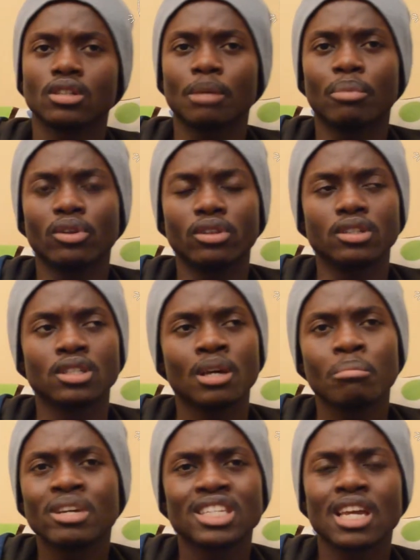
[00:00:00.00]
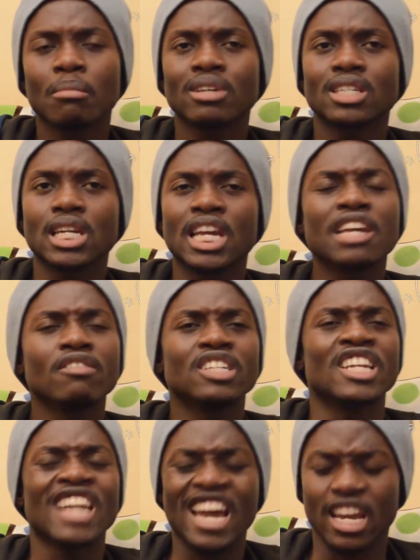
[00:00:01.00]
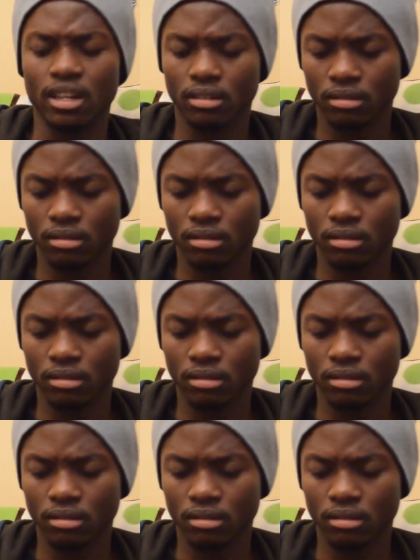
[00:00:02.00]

about this. Mixing and mastering, I give it a 9.